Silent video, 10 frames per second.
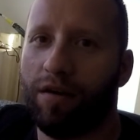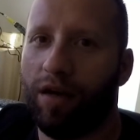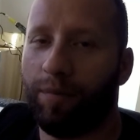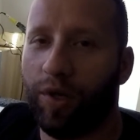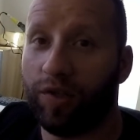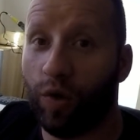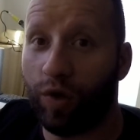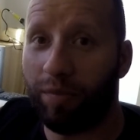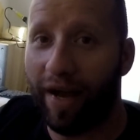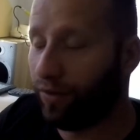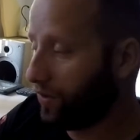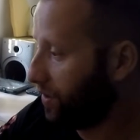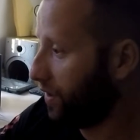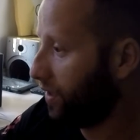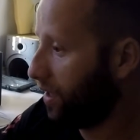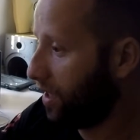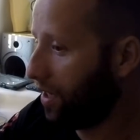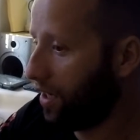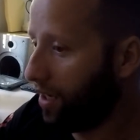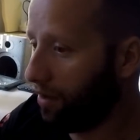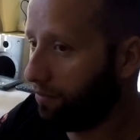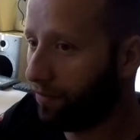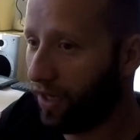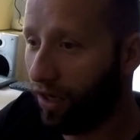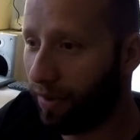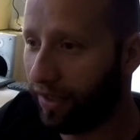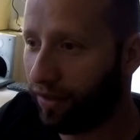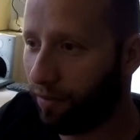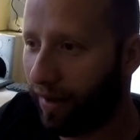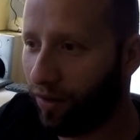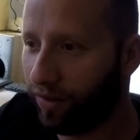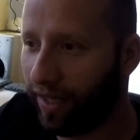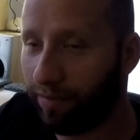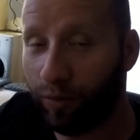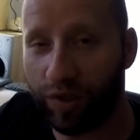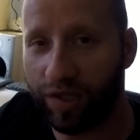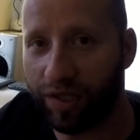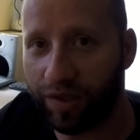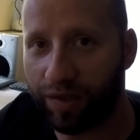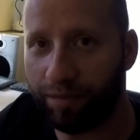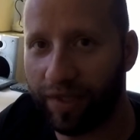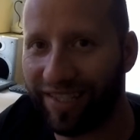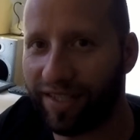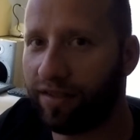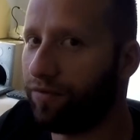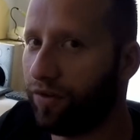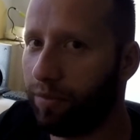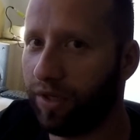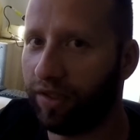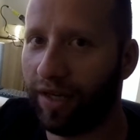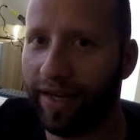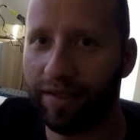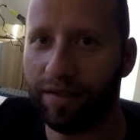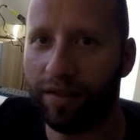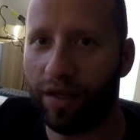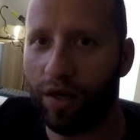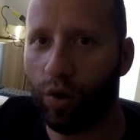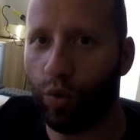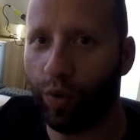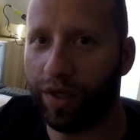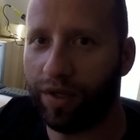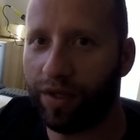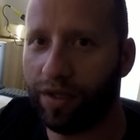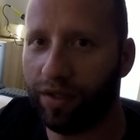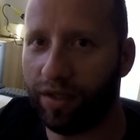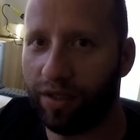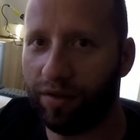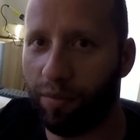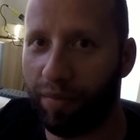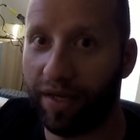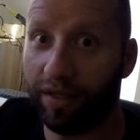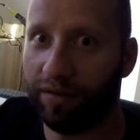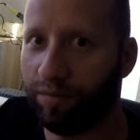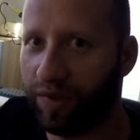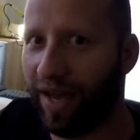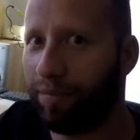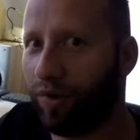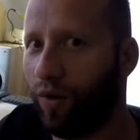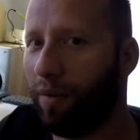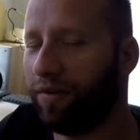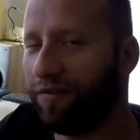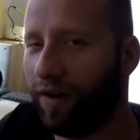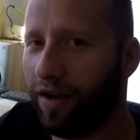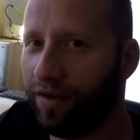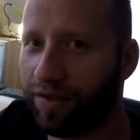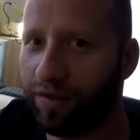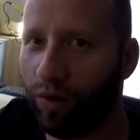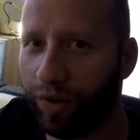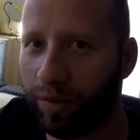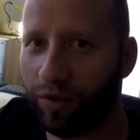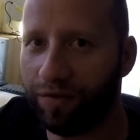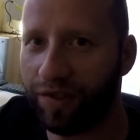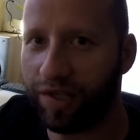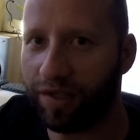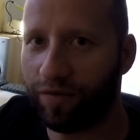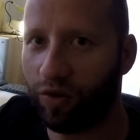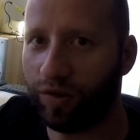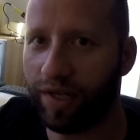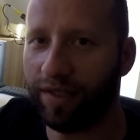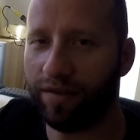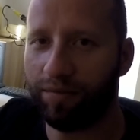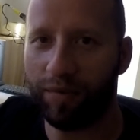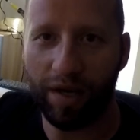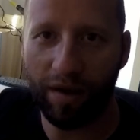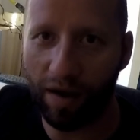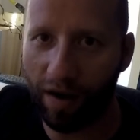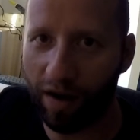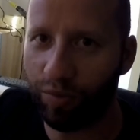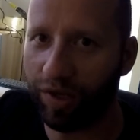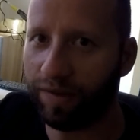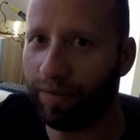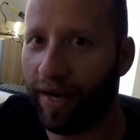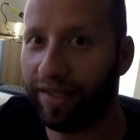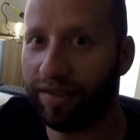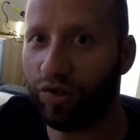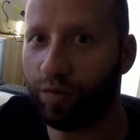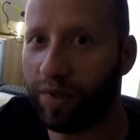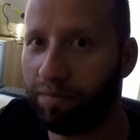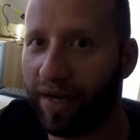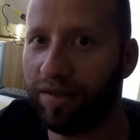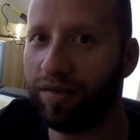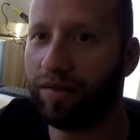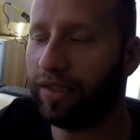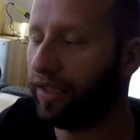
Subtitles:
I'm going to talk about a little bit about that Mercedes E63 build I had with the big Zapco amplifiers, audible physics front end, hybrid 8-inch mid bass,